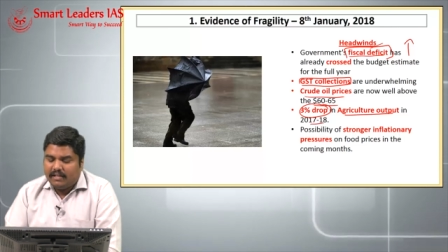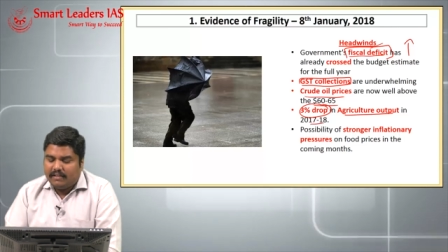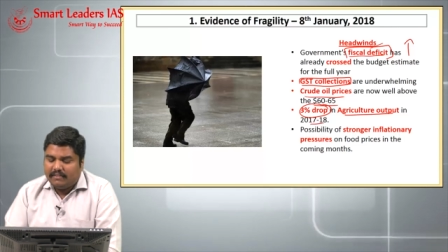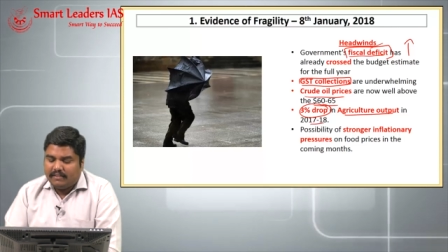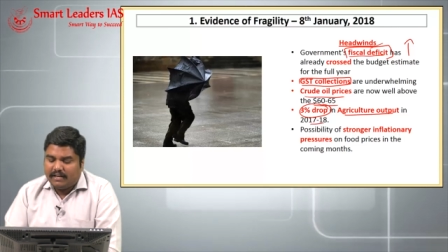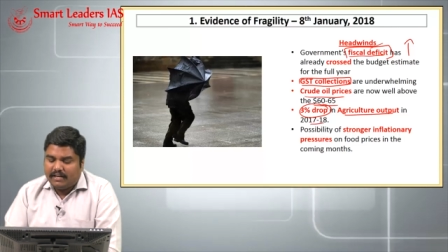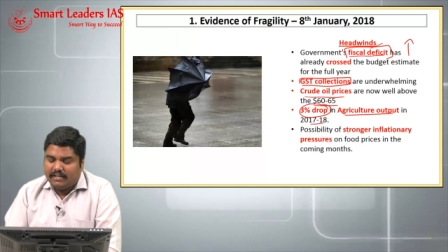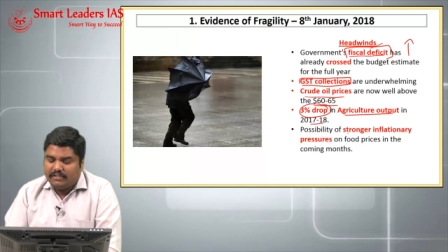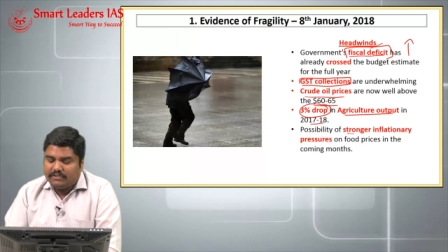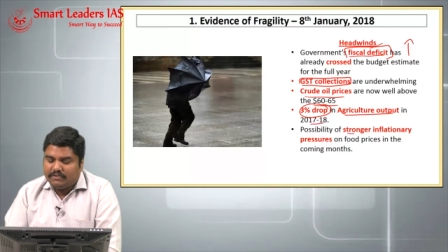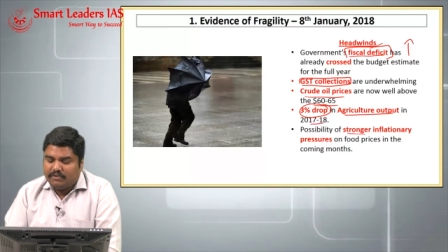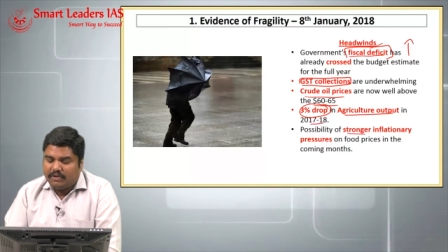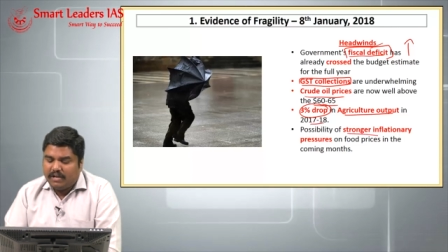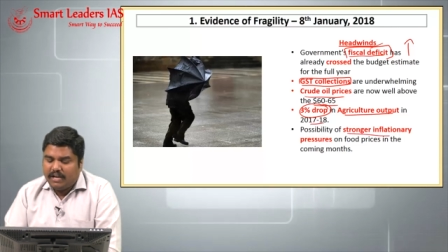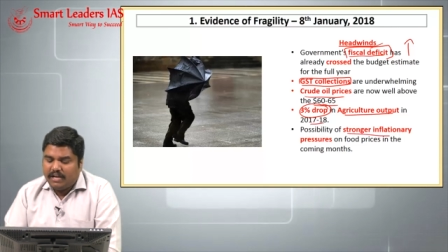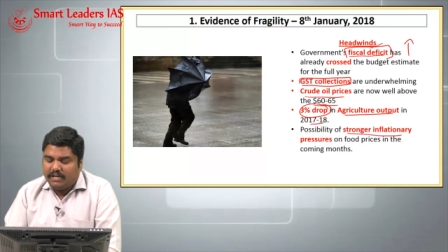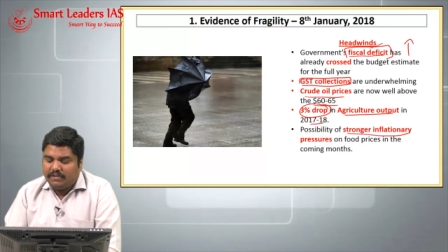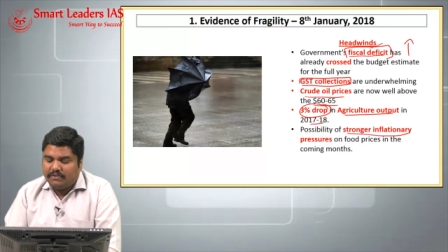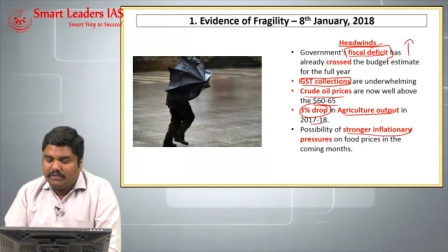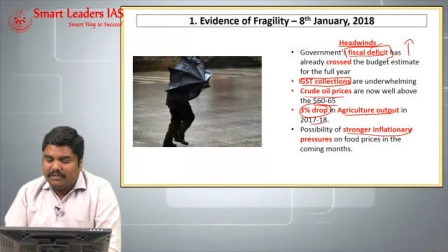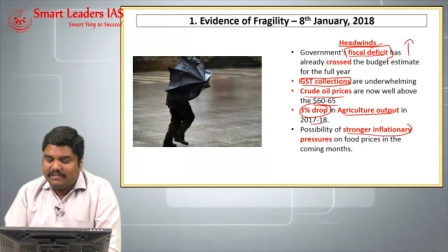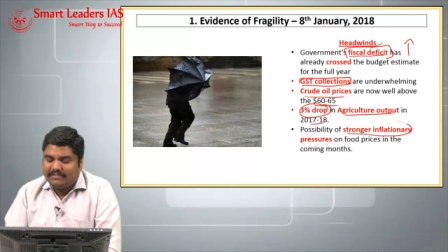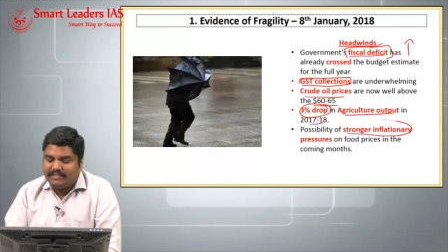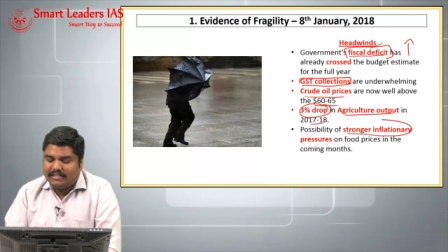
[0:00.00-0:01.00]
that is going
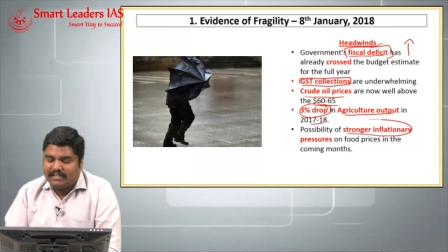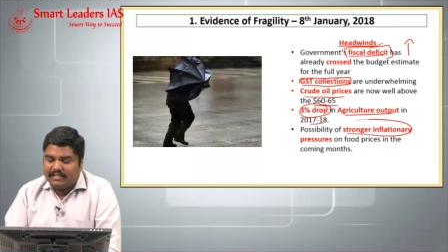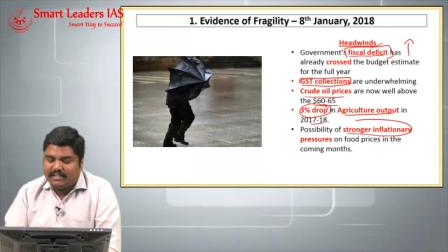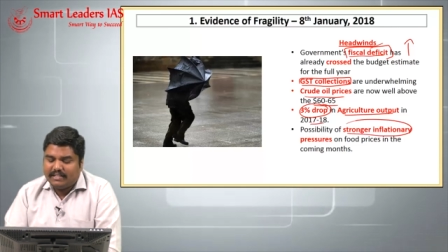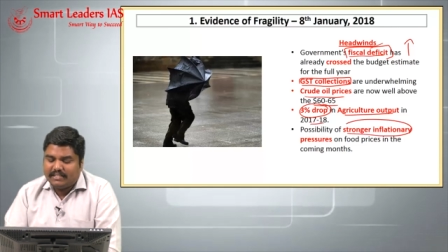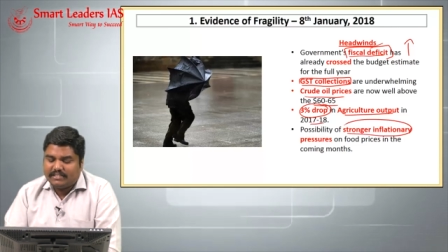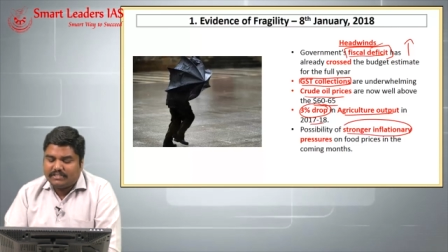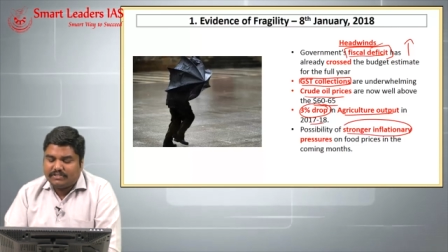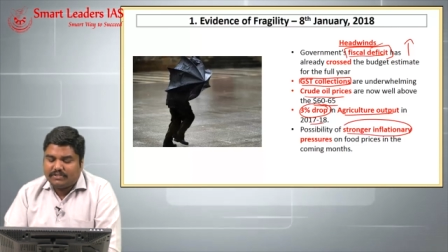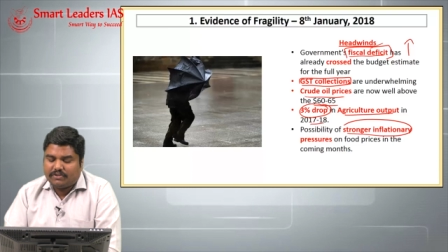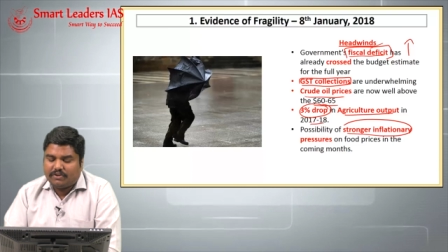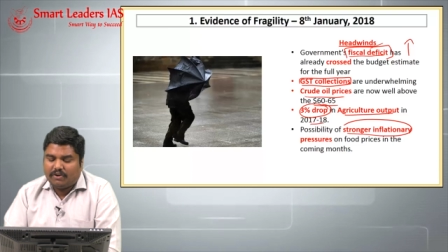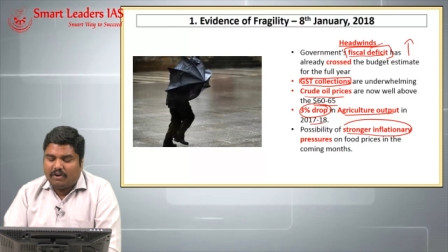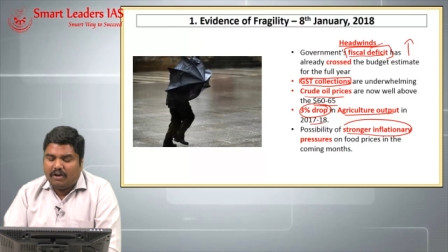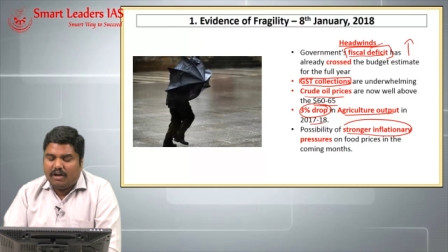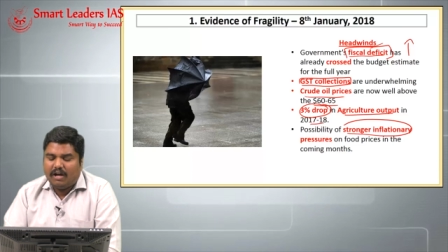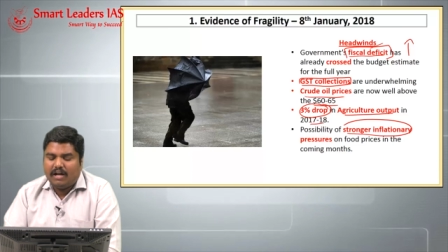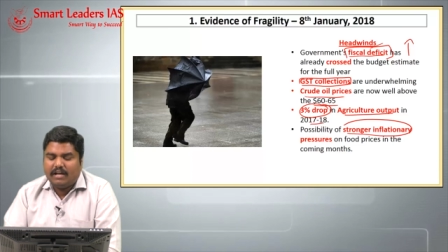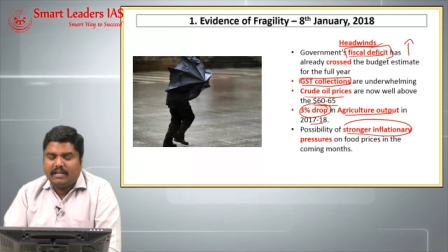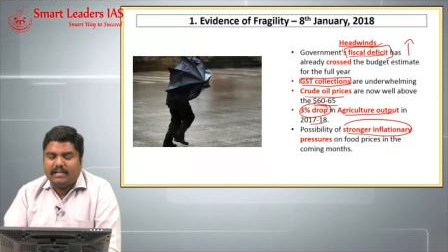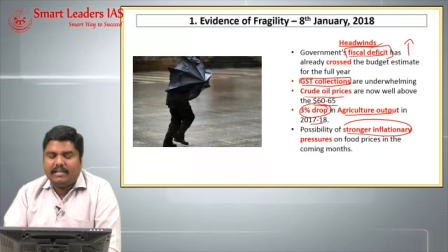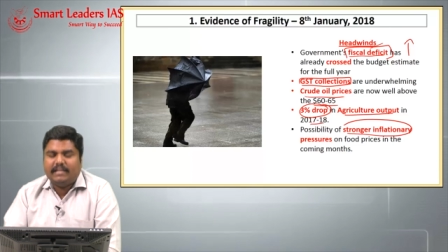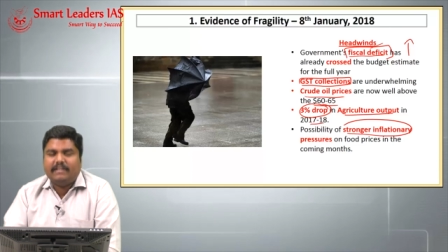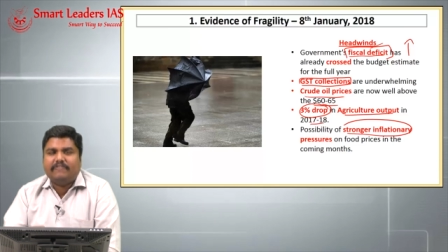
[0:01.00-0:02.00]
to result in a
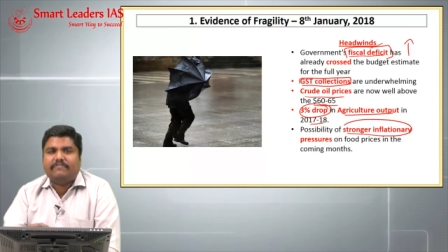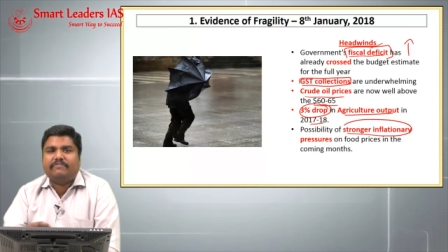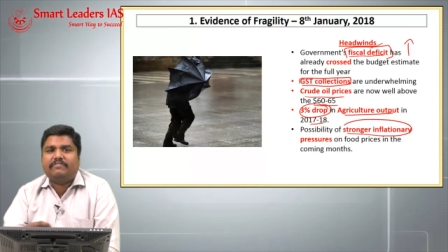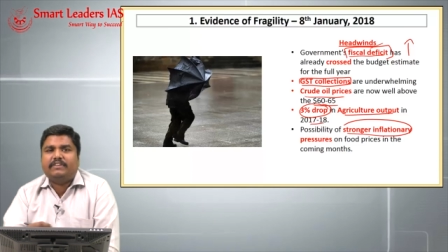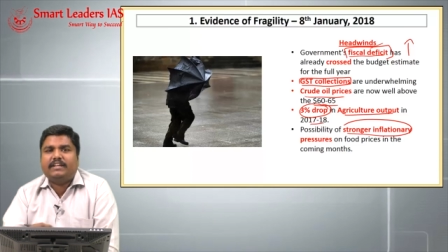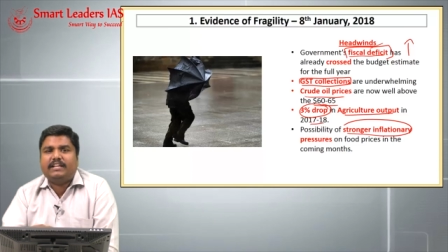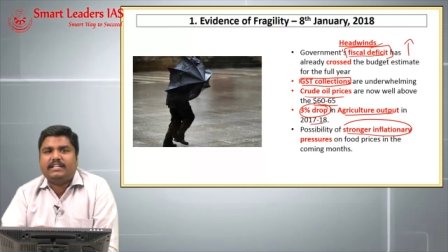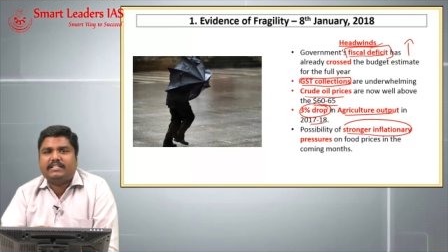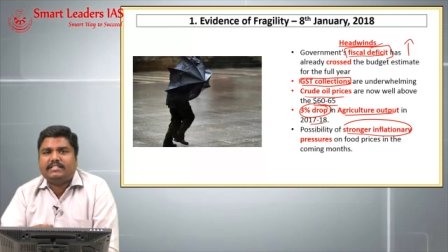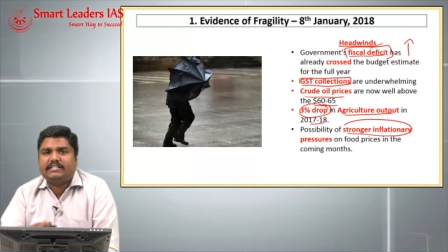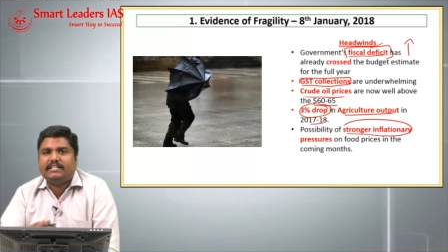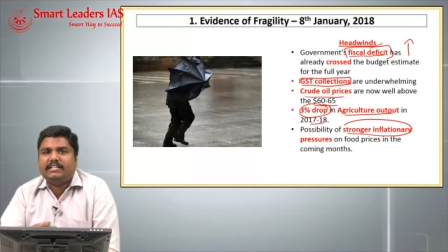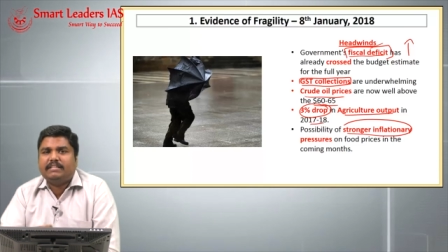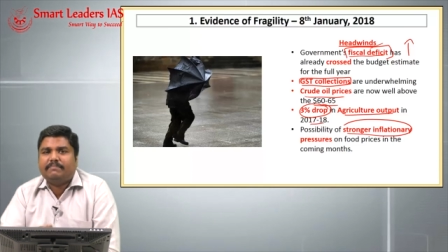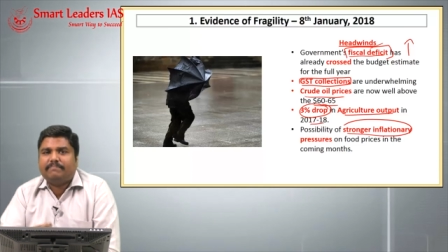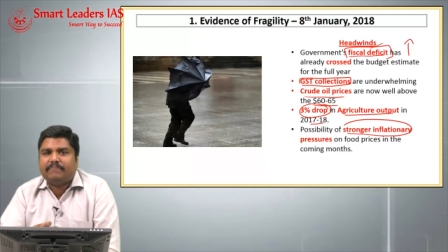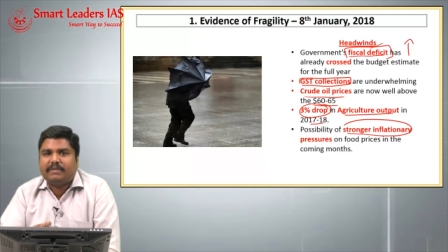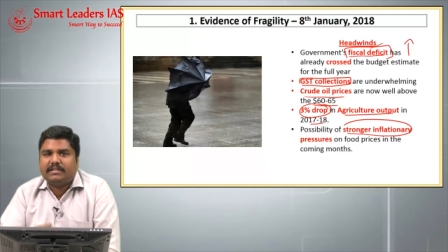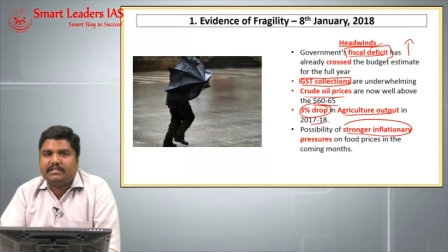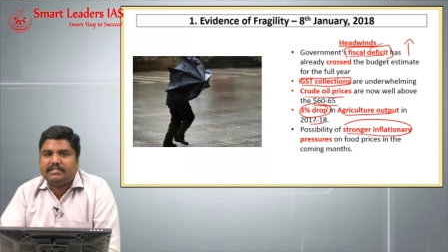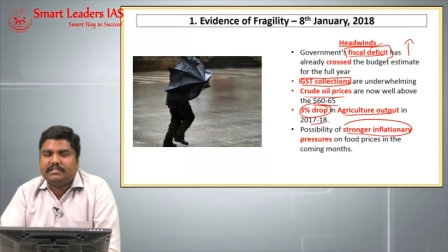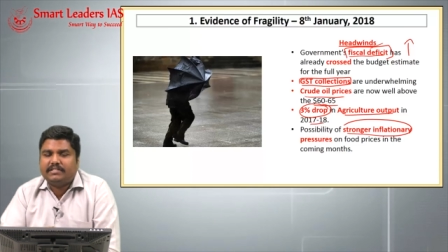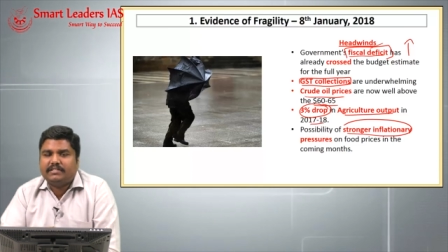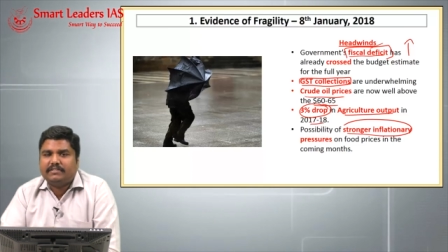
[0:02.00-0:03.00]
strong inflationary
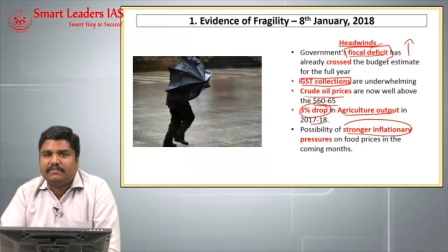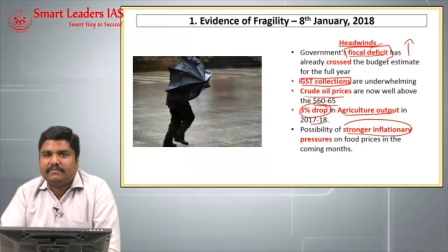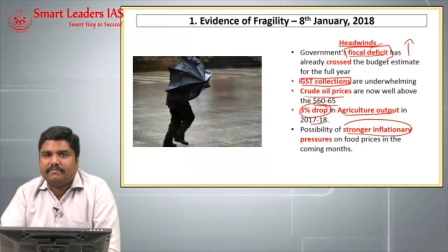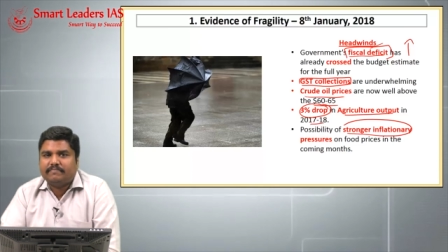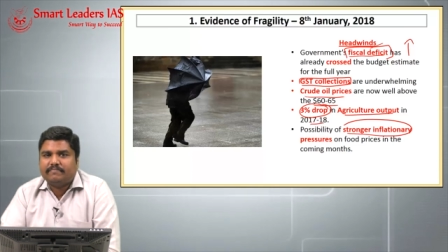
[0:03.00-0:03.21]
pressure